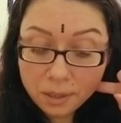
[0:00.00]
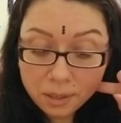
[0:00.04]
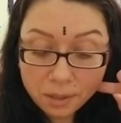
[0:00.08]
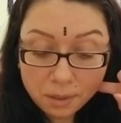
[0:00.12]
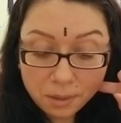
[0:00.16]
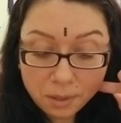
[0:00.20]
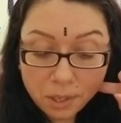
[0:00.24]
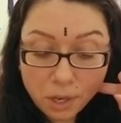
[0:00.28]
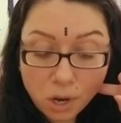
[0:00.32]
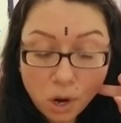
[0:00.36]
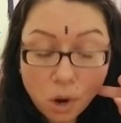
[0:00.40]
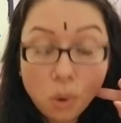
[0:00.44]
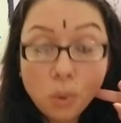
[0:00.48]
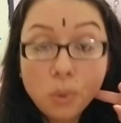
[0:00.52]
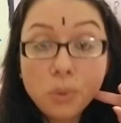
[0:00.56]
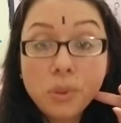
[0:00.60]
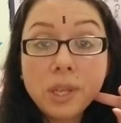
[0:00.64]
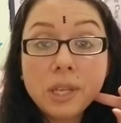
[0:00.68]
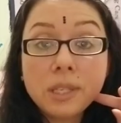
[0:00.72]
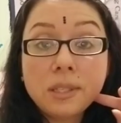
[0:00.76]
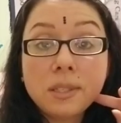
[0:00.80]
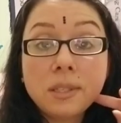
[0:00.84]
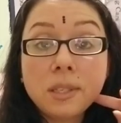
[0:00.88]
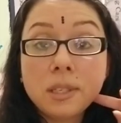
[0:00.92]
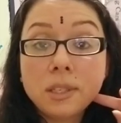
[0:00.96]
You know,
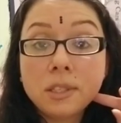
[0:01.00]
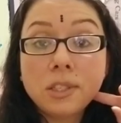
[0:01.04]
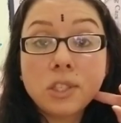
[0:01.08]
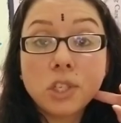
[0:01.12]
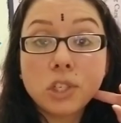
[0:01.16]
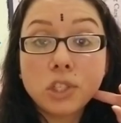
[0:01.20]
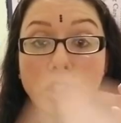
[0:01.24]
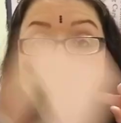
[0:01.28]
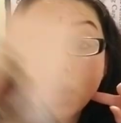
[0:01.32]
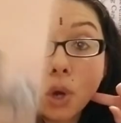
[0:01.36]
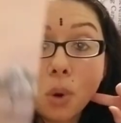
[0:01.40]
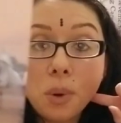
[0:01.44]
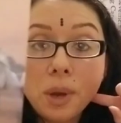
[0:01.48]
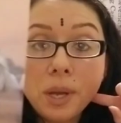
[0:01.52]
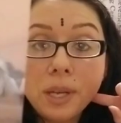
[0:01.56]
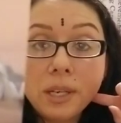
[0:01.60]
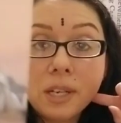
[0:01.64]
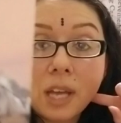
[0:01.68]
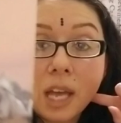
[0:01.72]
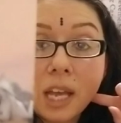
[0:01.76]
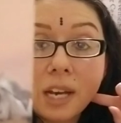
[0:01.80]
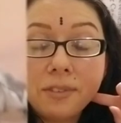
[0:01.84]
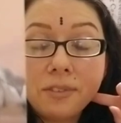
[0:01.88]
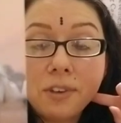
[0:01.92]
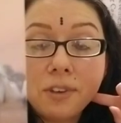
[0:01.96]
this is showing
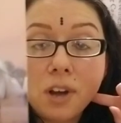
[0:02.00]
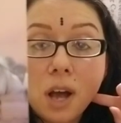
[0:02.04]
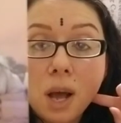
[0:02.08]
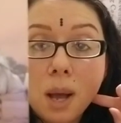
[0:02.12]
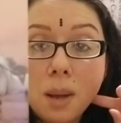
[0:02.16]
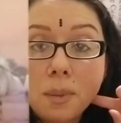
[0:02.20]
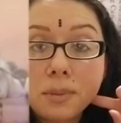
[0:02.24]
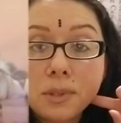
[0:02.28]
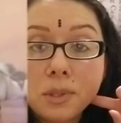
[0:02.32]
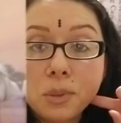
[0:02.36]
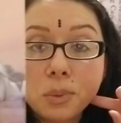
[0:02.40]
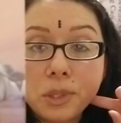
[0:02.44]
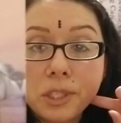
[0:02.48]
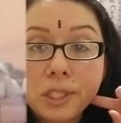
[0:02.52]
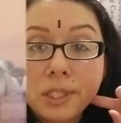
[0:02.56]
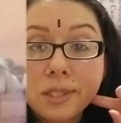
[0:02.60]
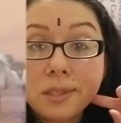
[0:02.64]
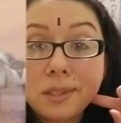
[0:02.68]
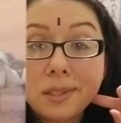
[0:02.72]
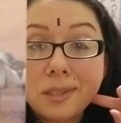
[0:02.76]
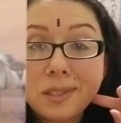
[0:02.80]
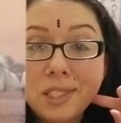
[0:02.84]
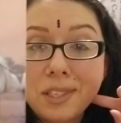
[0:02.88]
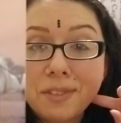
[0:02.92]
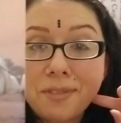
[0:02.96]
Knight of Cups, which is
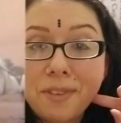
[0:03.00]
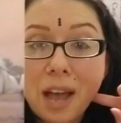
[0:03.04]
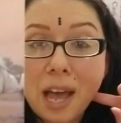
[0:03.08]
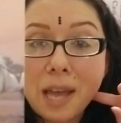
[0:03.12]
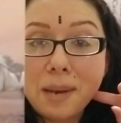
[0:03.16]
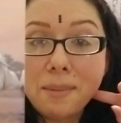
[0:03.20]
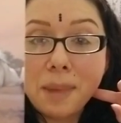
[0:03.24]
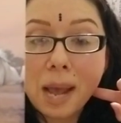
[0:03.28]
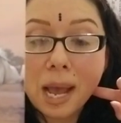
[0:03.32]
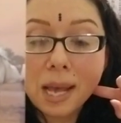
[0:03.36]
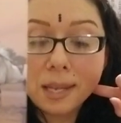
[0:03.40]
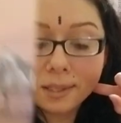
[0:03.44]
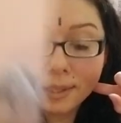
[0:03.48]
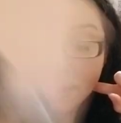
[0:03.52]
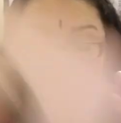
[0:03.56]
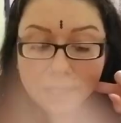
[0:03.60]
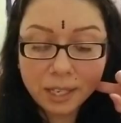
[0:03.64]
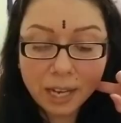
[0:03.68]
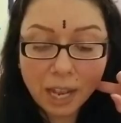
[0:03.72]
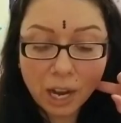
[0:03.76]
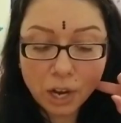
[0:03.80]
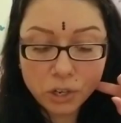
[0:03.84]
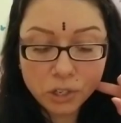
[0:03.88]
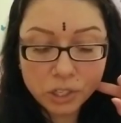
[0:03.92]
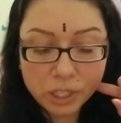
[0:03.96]
divine masculine
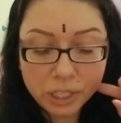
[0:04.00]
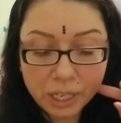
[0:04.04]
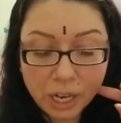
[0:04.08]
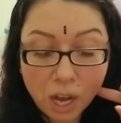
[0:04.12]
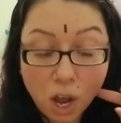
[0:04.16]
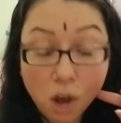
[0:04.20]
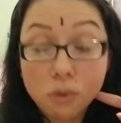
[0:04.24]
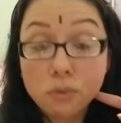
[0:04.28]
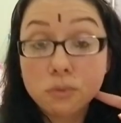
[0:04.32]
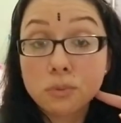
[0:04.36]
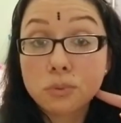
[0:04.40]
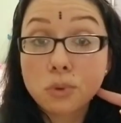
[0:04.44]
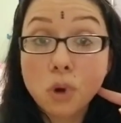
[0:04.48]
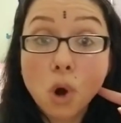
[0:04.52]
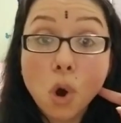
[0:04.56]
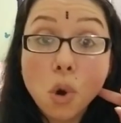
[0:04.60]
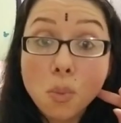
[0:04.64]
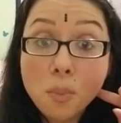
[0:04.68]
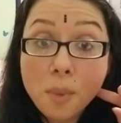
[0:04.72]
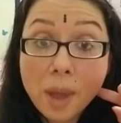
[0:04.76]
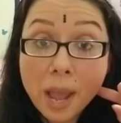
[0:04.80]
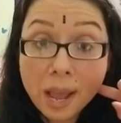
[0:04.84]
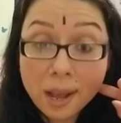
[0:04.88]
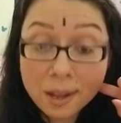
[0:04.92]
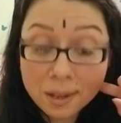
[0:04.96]
energy of
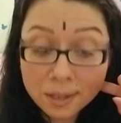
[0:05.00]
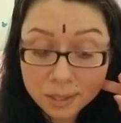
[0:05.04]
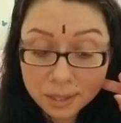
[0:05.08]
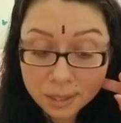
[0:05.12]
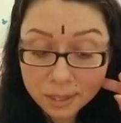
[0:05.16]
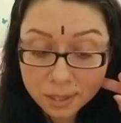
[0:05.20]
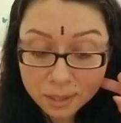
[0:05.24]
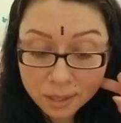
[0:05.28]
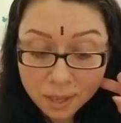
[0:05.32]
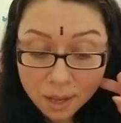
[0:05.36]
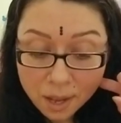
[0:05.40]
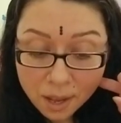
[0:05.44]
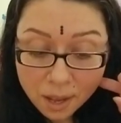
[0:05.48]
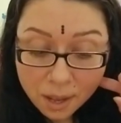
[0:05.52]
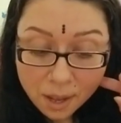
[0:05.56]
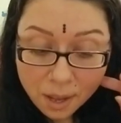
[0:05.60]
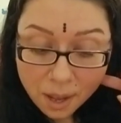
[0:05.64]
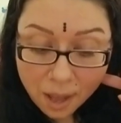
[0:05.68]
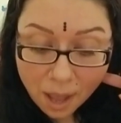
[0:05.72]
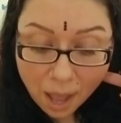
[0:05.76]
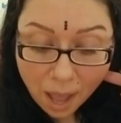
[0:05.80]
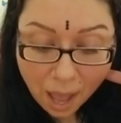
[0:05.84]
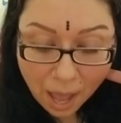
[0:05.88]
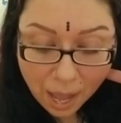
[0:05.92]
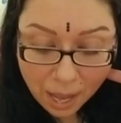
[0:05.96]
romance.
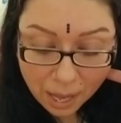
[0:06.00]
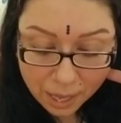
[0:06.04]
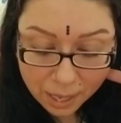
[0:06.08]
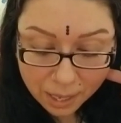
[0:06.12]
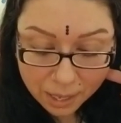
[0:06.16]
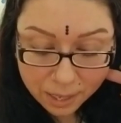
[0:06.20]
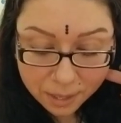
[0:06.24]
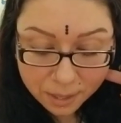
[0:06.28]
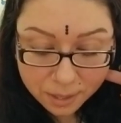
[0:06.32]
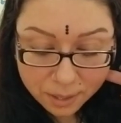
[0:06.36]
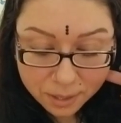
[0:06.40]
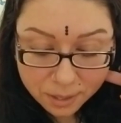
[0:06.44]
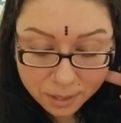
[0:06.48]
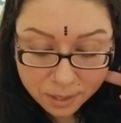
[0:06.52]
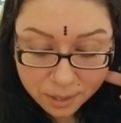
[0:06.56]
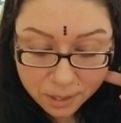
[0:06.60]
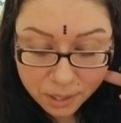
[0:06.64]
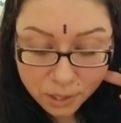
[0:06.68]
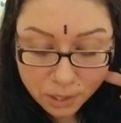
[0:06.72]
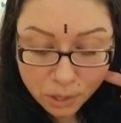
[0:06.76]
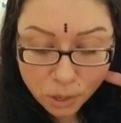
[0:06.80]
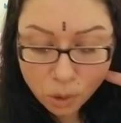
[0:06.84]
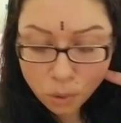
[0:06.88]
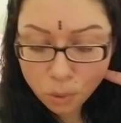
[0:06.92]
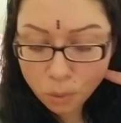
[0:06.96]
And,
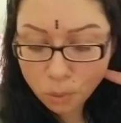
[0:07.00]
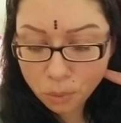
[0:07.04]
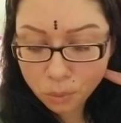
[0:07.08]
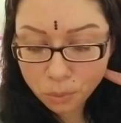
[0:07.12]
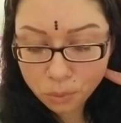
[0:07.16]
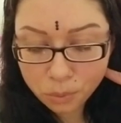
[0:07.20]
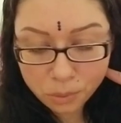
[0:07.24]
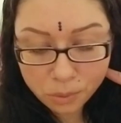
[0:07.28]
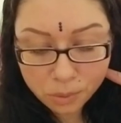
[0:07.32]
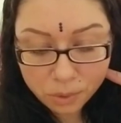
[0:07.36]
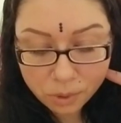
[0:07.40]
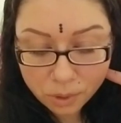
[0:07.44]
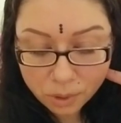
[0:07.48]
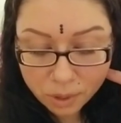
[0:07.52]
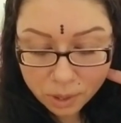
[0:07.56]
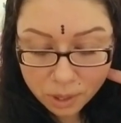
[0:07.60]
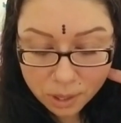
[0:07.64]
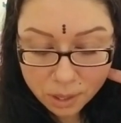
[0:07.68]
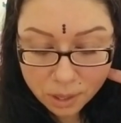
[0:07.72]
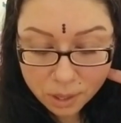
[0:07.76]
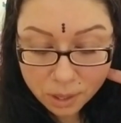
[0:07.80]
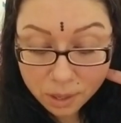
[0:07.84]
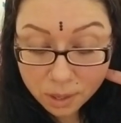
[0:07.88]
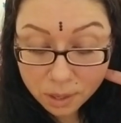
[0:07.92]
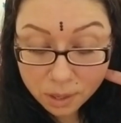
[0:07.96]
you know,
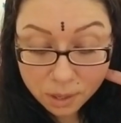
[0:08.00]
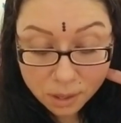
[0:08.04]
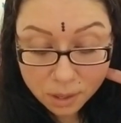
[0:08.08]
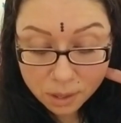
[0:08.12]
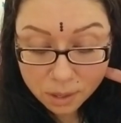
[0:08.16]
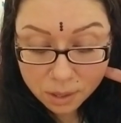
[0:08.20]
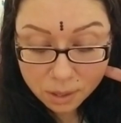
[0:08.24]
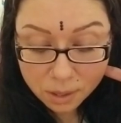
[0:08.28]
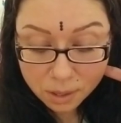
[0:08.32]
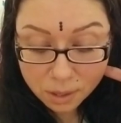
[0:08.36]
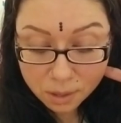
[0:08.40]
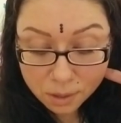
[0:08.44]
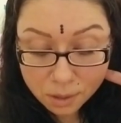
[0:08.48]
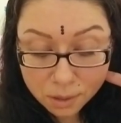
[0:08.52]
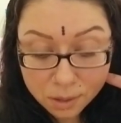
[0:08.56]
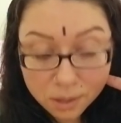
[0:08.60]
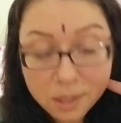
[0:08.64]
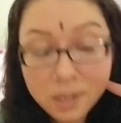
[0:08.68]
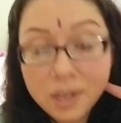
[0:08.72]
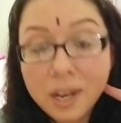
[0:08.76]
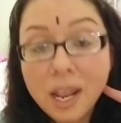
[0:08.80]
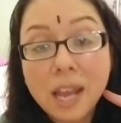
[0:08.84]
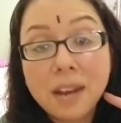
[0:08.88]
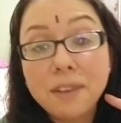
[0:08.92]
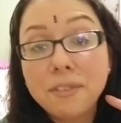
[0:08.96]
the
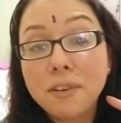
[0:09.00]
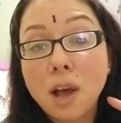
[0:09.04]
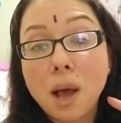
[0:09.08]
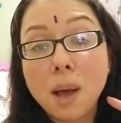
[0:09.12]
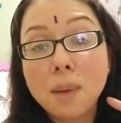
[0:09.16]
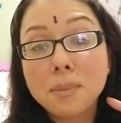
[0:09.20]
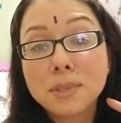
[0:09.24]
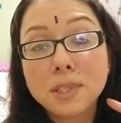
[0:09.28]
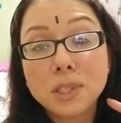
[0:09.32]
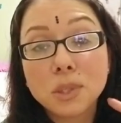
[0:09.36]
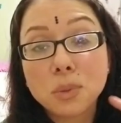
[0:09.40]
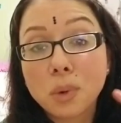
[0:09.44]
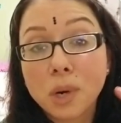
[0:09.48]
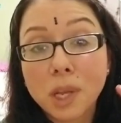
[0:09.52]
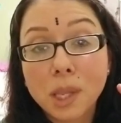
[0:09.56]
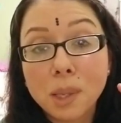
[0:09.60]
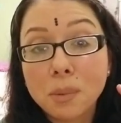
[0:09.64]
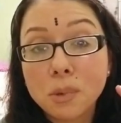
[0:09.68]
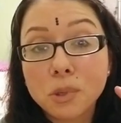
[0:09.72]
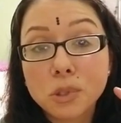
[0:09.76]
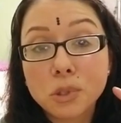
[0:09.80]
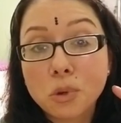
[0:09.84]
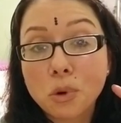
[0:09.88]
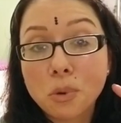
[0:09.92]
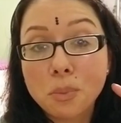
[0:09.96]
Knight of Cups is one of the
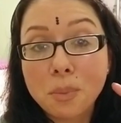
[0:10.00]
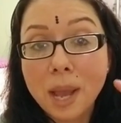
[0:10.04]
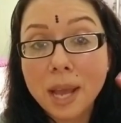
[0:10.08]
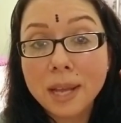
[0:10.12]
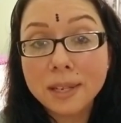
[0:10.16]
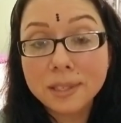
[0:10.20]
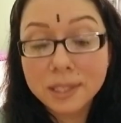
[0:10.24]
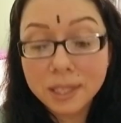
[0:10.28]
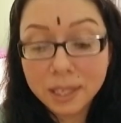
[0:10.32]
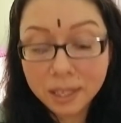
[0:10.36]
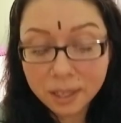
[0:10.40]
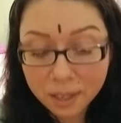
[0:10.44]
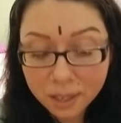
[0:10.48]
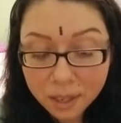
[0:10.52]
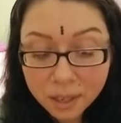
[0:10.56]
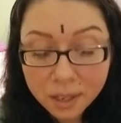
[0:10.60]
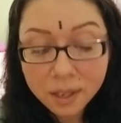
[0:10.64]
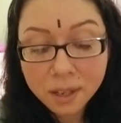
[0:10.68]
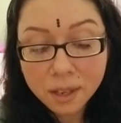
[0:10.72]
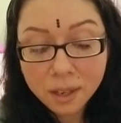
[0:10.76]
most romantic